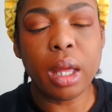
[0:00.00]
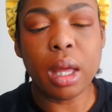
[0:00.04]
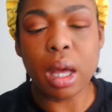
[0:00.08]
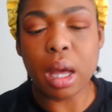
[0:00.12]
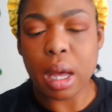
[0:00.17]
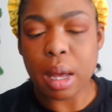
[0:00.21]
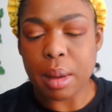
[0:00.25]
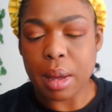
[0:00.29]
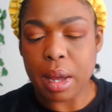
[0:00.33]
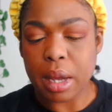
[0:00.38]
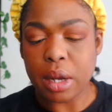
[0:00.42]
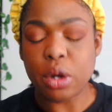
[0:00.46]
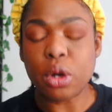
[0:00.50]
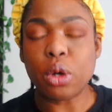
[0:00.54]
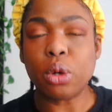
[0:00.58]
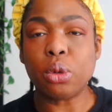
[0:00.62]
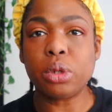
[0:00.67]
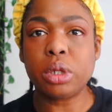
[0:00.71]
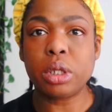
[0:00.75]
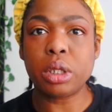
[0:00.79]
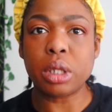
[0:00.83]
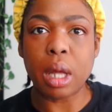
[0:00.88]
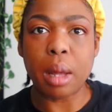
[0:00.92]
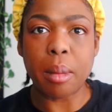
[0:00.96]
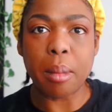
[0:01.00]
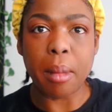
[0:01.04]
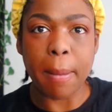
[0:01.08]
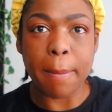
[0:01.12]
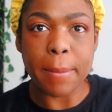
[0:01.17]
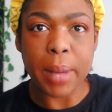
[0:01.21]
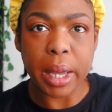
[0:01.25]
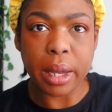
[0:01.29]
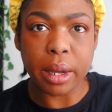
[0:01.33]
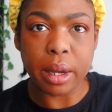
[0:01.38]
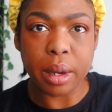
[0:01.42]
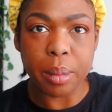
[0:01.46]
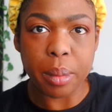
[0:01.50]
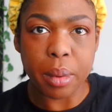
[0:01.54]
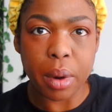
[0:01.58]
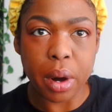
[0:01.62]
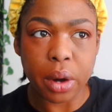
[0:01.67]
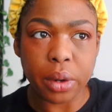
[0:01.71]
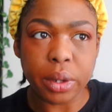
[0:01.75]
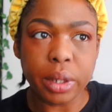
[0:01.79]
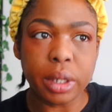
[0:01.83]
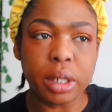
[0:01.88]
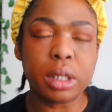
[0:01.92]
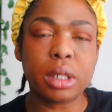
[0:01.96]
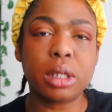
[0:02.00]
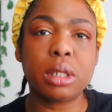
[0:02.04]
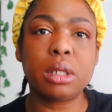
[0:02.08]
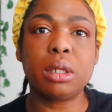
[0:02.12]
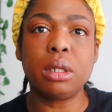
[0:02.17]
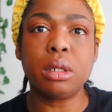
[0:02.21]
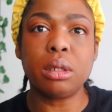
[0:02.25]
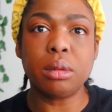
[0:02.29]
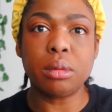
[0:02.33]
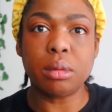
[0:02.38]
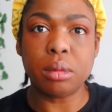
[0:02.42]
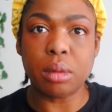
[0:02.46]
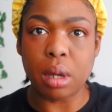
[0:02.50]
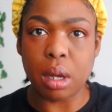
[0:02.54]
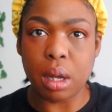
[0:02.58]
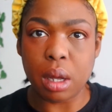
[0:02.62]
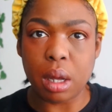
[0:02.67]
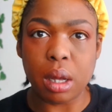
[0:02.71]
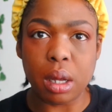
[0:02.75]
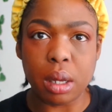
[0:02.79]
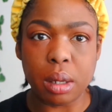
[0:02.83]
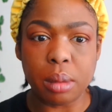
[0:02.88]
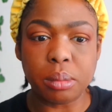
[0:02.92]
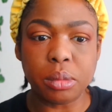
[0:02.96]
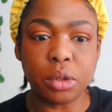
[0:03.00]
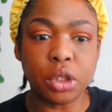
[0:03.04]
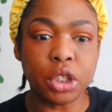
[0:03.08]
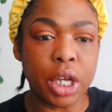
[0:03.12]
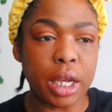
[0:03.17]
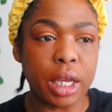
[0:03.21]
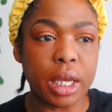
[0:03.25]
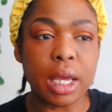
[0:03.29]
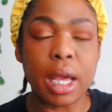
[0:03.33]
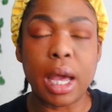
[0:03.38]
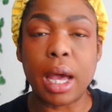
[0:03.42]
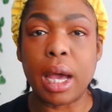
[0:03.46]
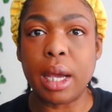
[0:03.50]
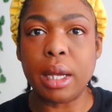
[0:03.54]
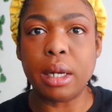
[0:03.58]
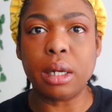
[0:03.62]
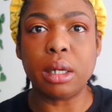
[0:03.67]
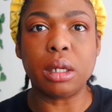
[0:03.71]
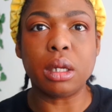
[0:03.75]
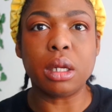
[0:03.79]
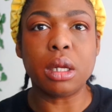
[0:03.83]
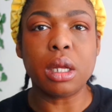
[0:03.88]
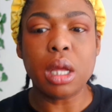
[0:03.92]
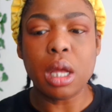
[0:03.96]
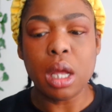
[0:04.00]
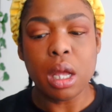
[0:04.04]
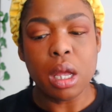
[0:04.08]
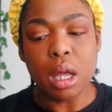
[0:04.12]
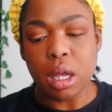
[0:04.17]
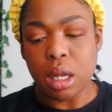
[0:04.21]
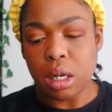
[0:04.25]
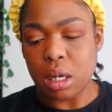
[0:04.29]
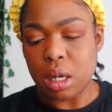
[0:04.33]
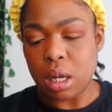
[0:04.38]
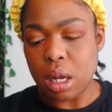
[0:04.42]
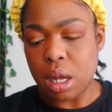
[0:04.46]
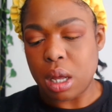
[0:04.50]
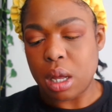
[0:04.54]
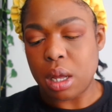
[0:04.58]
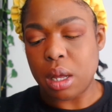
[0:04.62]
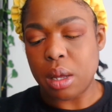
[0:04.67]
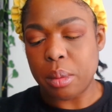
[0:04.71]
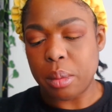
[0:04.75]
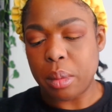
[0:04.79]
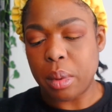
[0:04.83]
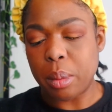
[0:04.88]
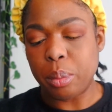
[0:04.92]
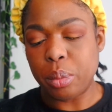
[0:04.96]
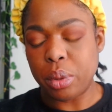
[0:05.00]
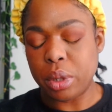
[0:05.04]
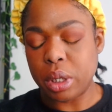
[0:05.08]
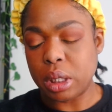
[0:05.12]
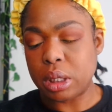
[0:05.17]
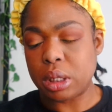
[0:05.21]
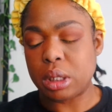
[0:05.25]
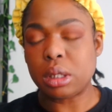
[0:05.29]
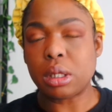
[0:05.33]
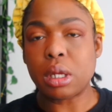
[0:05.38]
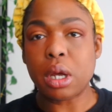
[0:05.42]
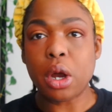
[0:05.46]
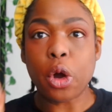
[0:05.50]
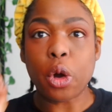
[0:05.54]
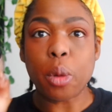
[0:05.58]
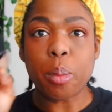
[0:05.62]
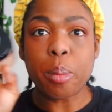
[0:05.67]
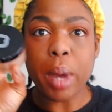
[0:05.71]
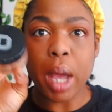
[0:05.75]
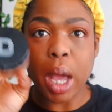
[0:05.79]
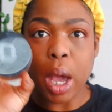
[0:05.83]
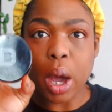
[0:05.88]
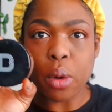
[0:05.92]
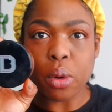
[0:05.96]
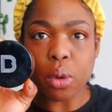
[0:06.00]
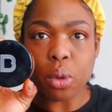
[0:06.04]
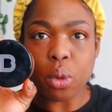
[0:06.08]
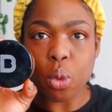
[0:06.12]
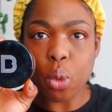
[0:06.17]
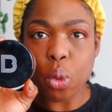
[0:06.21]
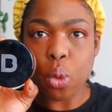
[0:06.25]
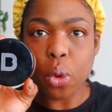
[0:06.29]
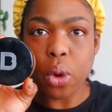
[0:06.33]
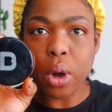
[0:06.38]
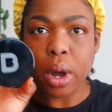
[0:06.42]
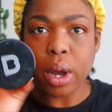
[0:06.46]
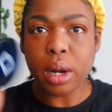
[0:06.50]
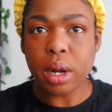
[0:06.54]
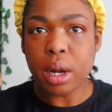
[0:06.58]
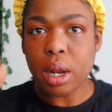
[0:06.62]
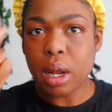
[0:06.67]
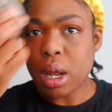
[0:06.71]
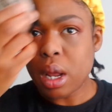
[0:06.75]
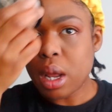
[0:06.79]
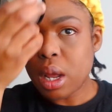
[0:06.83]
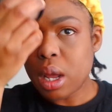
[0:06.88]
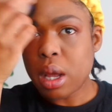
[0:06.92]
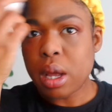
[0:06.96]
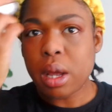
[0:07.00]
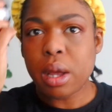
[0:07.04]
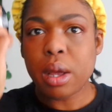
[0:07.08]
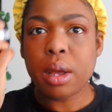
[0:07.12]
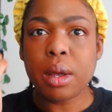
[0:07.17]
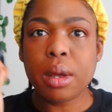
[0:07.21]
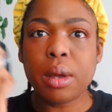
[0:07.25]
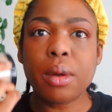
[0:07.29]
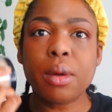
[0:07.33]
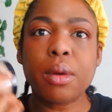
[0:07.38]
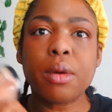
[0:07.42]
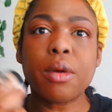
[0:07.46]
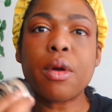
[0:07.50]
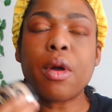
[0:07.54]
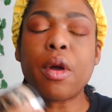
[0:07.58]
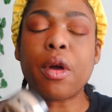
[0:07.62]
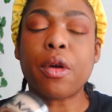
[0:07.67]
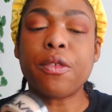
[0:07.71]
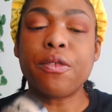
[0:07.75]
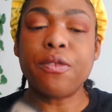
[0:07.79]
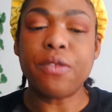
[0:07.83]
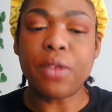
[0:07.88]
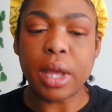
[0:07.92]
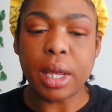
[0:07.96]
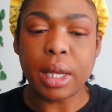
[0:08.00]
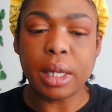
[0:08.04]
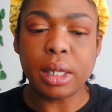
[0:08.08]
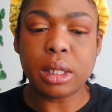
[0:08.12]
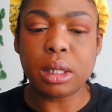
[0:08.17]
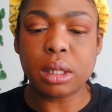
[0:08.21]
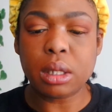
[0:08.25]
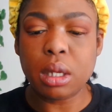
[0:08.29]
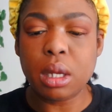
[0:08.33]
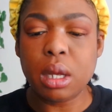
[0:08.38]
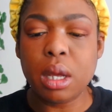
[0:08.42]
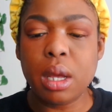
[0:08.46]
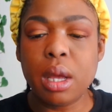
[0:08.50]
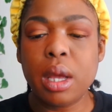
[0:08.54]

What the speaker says: I know some makeup artists, Jackie Aina, puts her powder on her face